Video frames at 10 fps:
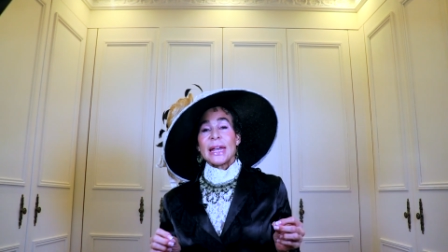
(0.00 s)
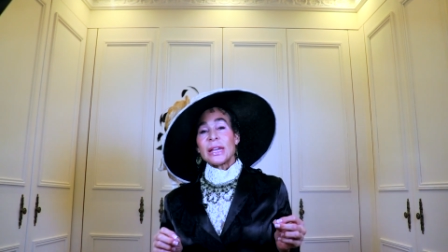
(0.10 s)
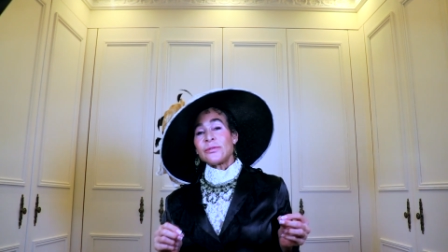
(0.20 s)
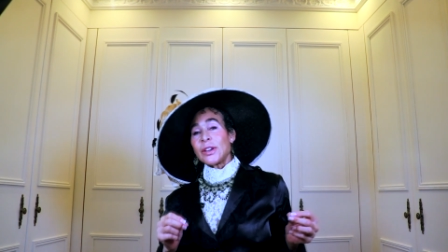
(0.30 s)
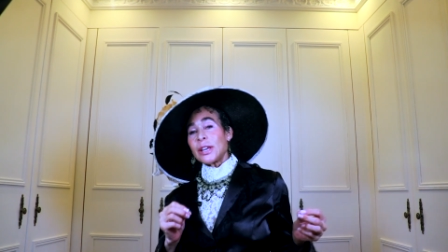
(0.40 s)

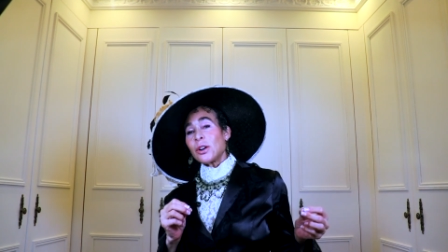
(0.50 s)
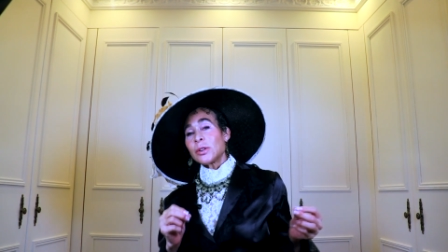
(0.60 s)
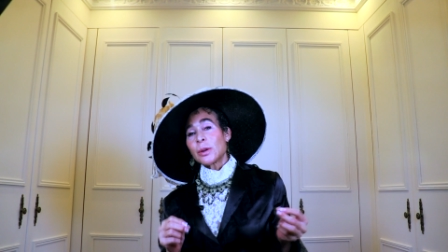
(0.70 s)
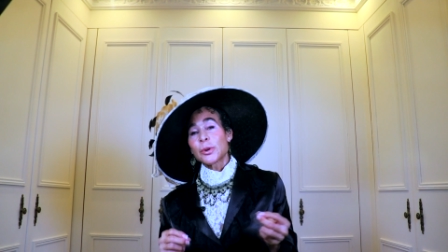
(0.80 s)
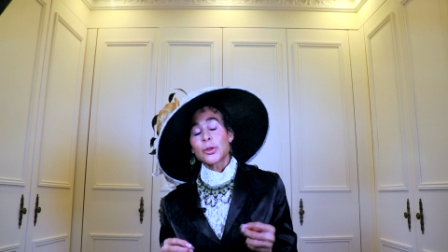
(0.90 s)
In
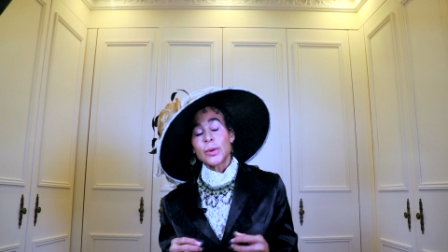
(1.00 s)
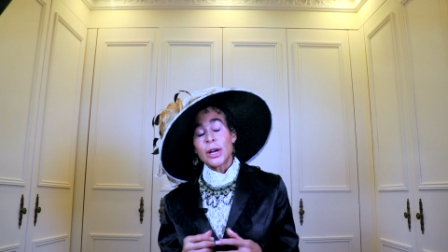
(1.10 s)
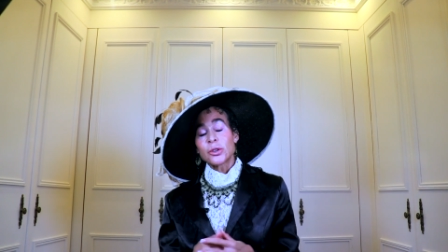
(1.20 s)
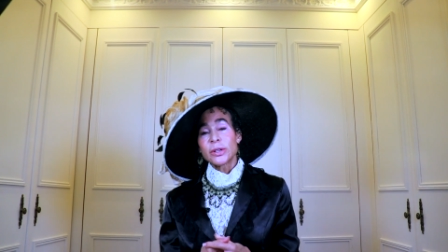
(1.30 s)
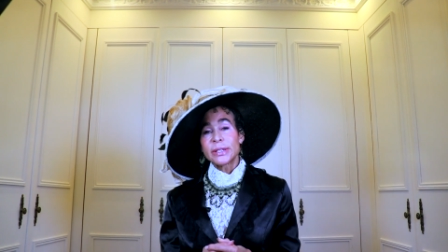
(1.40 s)
video number
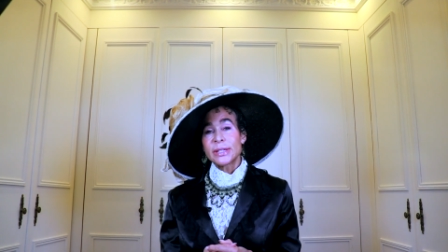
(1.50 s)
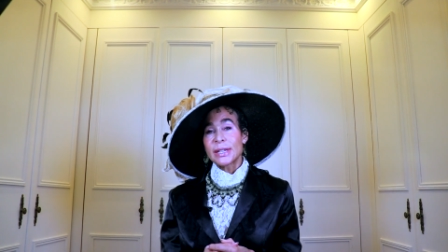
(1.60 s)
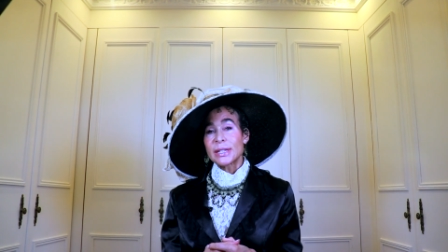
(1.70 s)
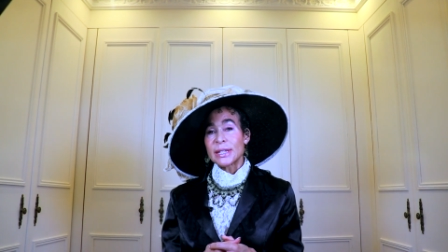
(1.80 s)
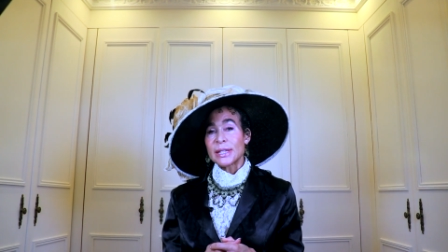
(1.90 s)

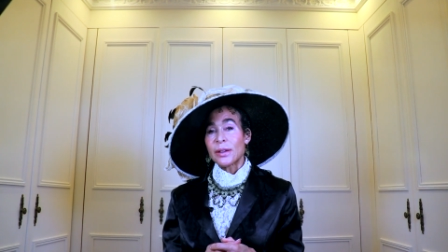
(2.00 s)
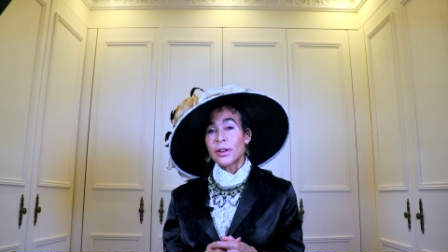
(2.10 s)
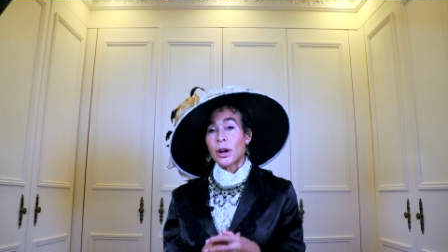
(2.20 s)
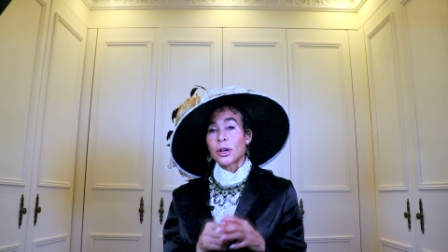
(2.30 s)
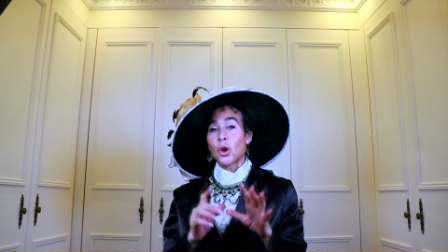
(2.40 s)

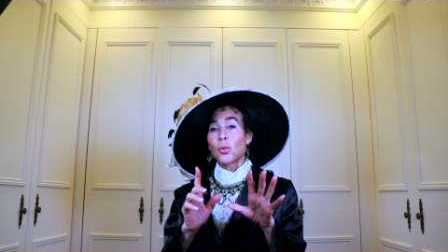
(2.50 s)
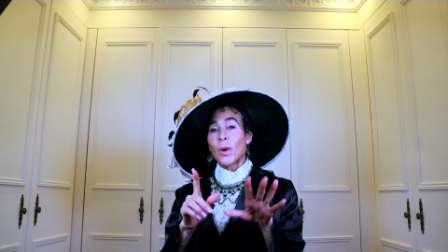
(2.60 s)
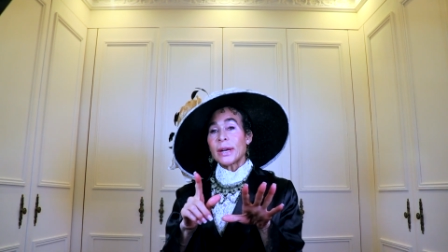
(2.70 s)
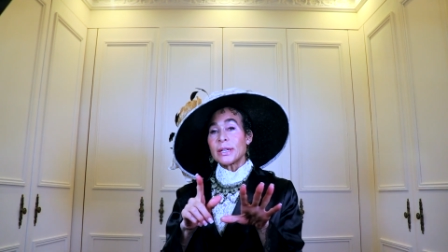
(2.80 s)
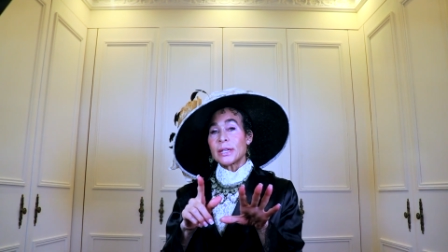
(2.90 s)
367 on
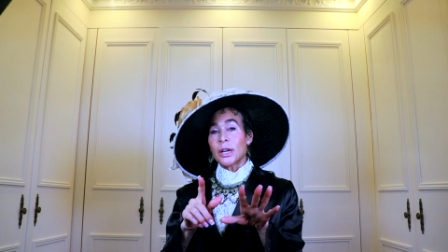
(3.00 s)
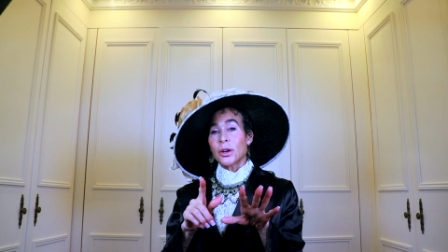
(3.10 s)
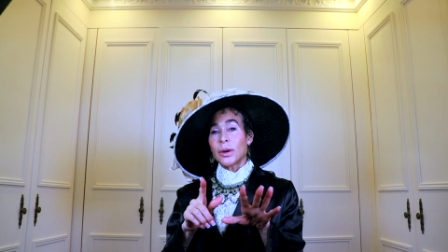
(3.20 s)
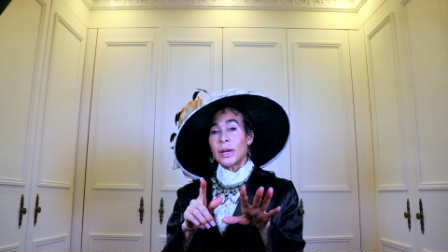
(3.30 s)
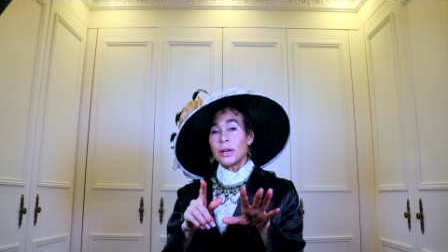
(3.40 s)

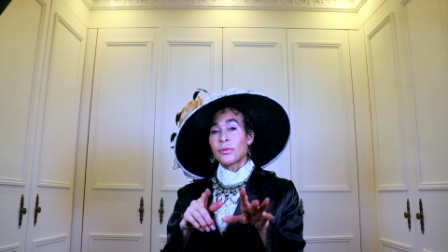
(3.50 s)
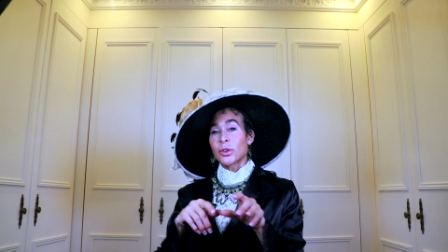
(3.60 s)
hereditary